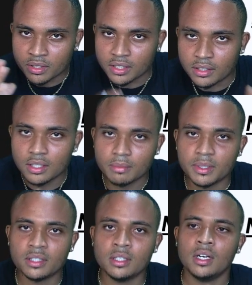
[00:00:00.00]

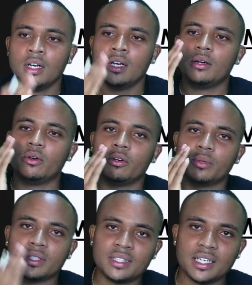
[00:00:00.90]
determine or
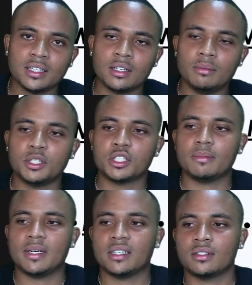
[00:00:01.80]
will tell commercial
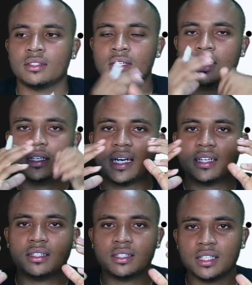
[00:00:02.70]
banks
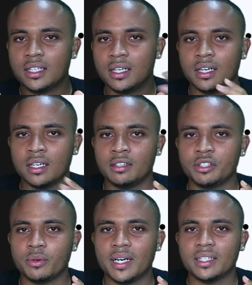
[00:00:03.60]
that they are
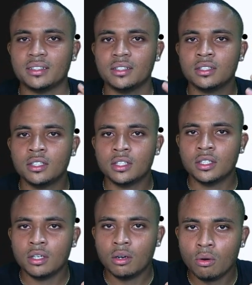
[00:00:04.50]
required to
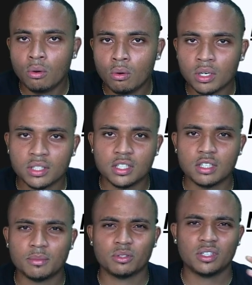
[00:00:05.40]
hold a
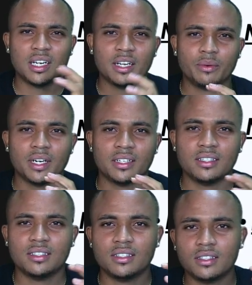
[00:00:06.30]
certain amount of liquid
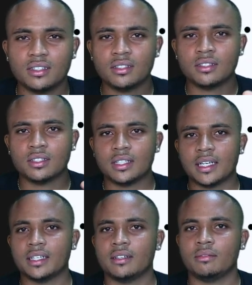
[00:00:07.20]
assets. This is
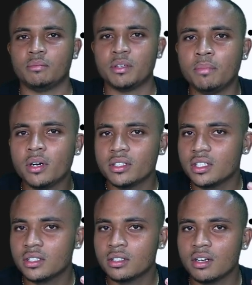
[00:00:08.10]
like
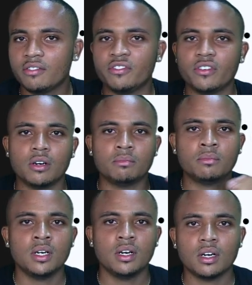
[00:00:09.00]
deposits
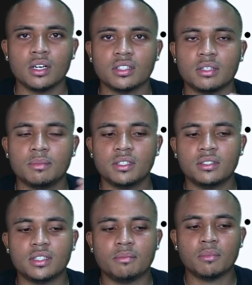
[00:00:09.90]
from
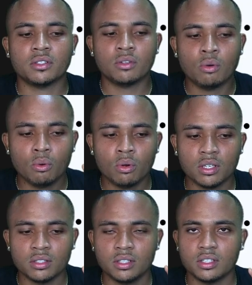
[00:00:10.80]
customers. They must hold
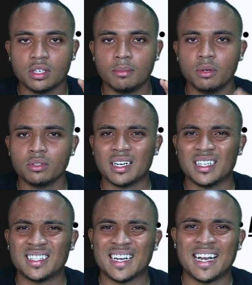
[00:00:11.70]
a certain amount
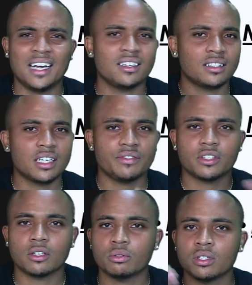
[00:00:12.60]
and they cannot give
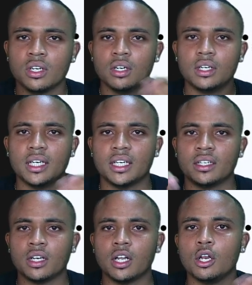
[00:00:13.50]
it out
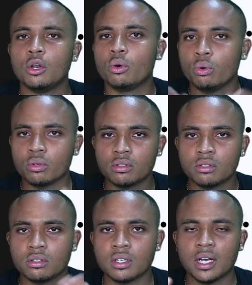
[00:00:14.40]
in
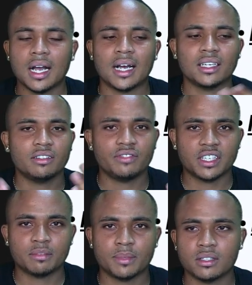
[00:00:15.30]
loans and
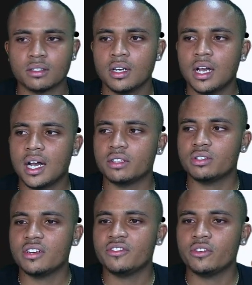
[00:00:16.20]
investments. And
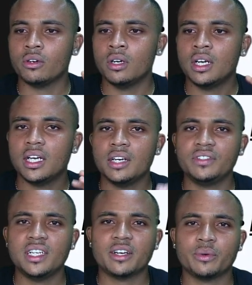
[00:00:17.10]
so therefore,
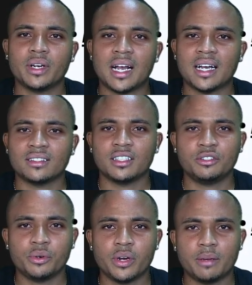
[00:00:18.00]
if the liquid asset
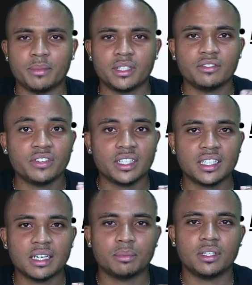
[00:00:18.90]
requirement, for
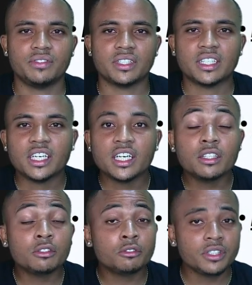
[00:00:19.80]
example, if it
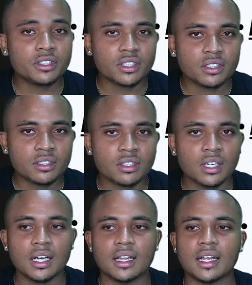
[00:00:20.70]
increases,
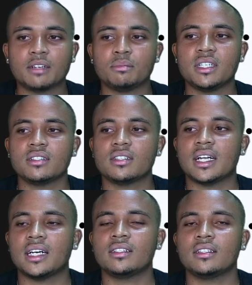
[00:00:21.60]
that means
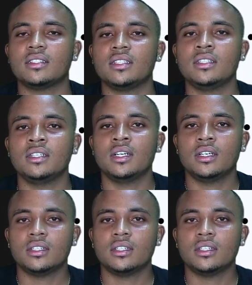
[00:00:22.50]
that the